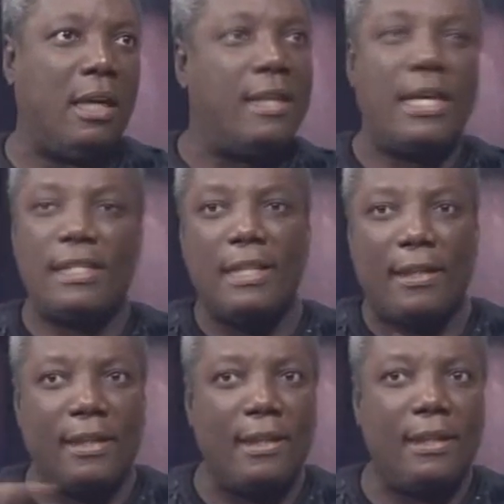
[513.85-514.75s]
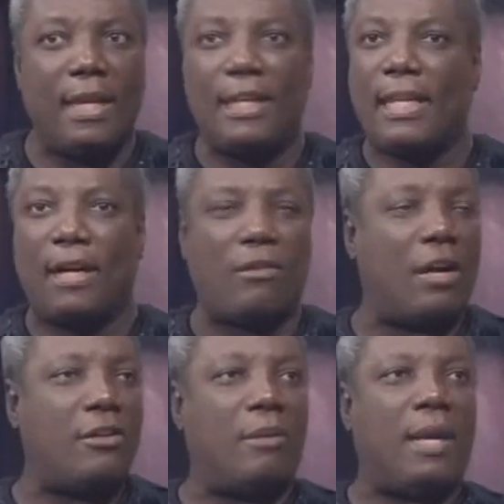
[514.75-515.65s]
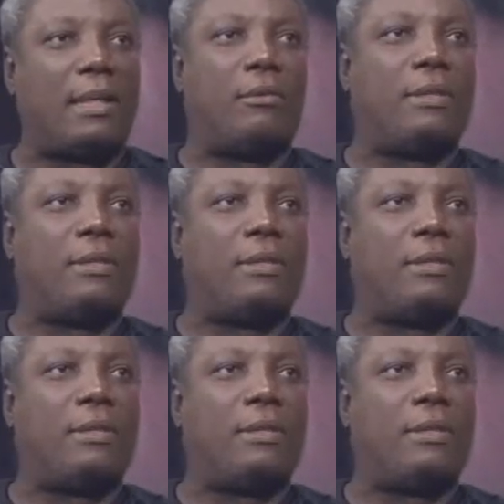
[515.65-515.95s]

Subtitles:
There's nothing that is at random. What for